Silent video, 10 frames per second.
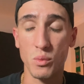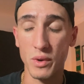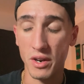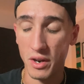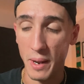
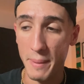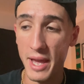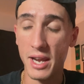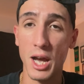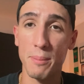We are going to
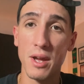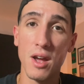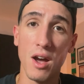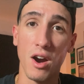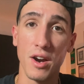pick up
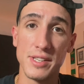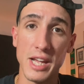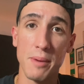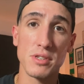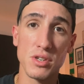our
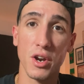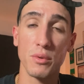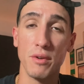depth chart